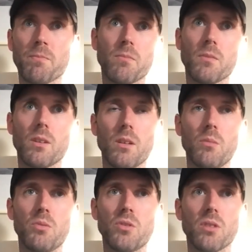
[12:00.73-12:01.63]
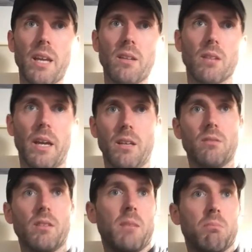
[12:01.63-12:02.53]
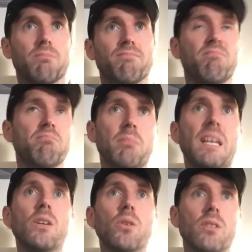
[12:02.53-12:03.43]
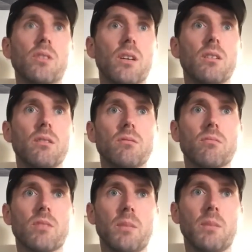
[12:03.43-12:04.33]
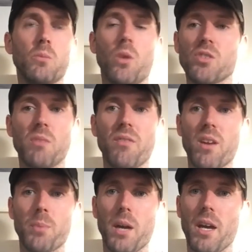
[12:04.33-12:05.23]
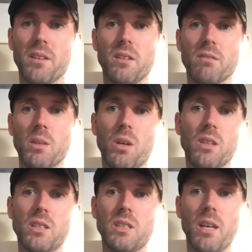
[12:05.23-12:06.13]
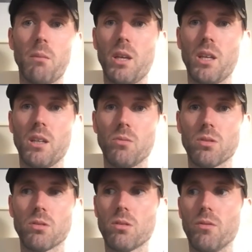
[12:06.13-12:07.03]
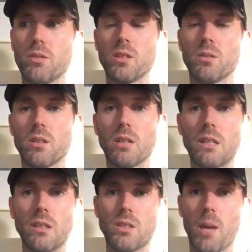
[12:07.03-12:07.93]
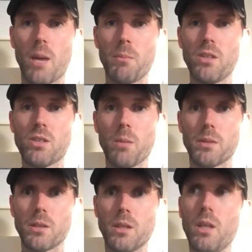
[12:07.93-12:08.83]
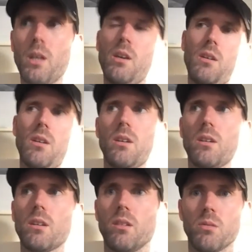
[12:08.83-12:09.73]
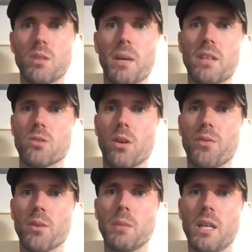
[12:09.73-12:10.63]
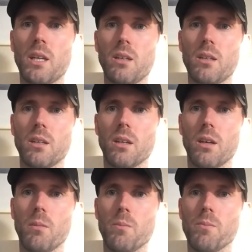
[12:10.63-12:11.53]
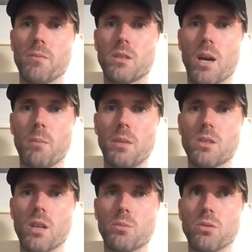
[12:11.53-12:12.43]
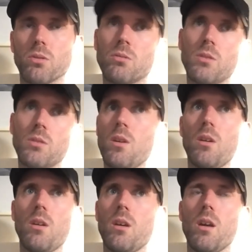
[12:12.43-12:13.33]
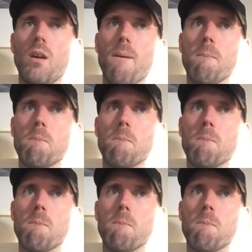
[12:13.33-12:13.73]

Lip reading: he was just letting me know that they'd been watching me for a bit and they wanted to take me, and it was obviously the championship, and you know, it was a big draw for me, the championship. So I